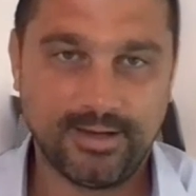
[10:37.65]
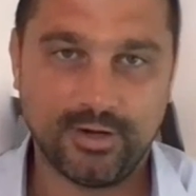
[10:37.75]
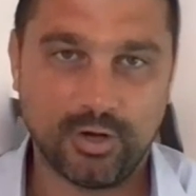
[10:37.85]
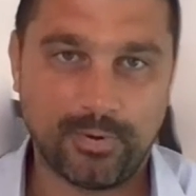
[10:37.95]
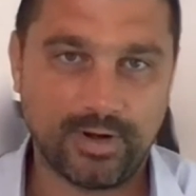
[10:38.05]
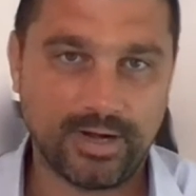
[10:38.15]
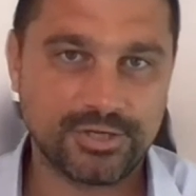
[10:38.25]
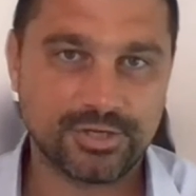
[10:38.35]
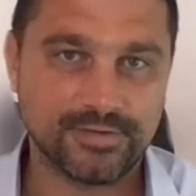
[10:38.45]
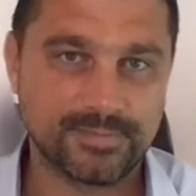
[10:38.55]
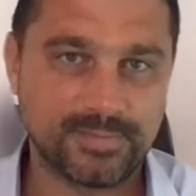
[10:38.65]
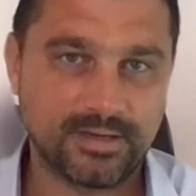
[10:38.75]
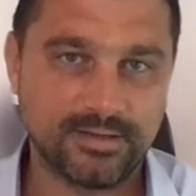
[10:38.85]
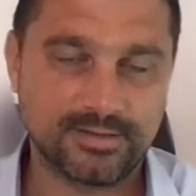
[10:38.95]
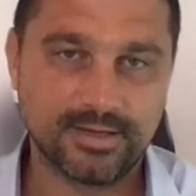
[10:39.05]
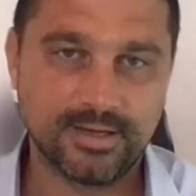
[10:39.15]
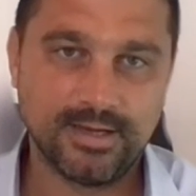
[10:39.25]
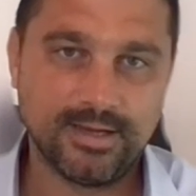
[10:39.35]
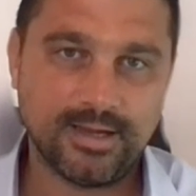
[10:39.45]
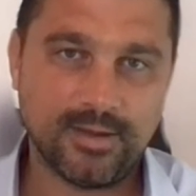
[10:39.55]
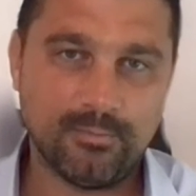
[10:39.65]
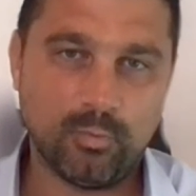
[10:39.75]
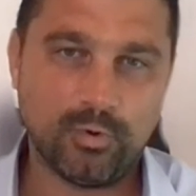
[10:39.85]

in operations because um,